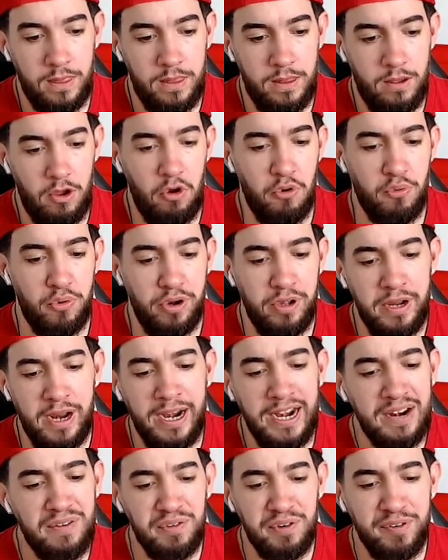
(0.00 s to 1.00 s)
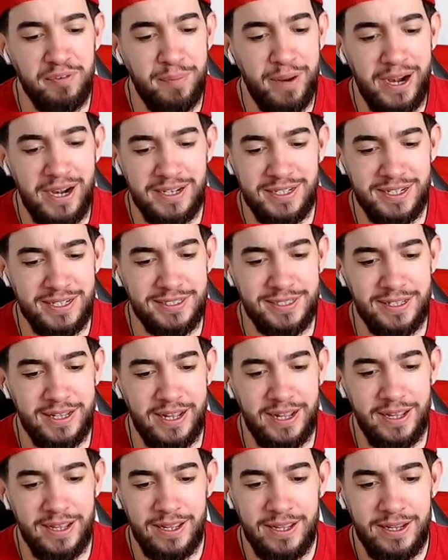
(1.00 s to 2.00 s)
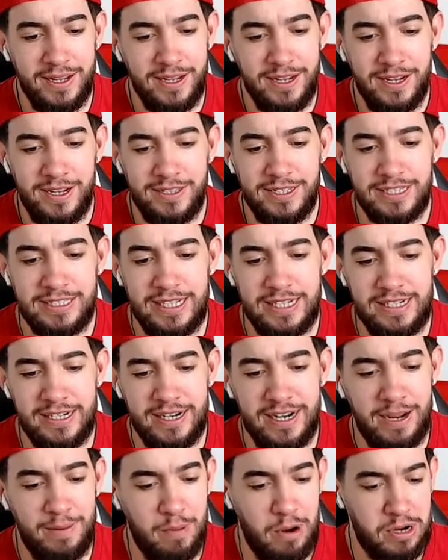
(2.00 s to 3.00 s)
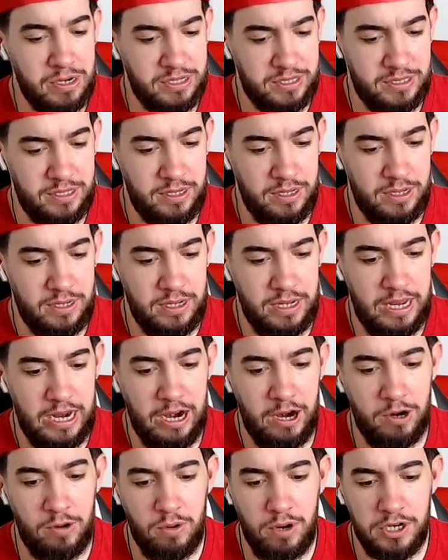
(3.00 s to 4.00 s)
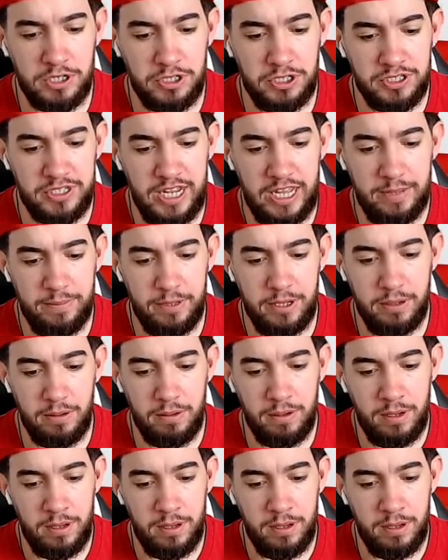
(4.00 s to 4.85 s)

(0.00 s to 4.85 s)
Oh, really? I never even paid attention to that. They say today marks the Aaron Rodgers debut.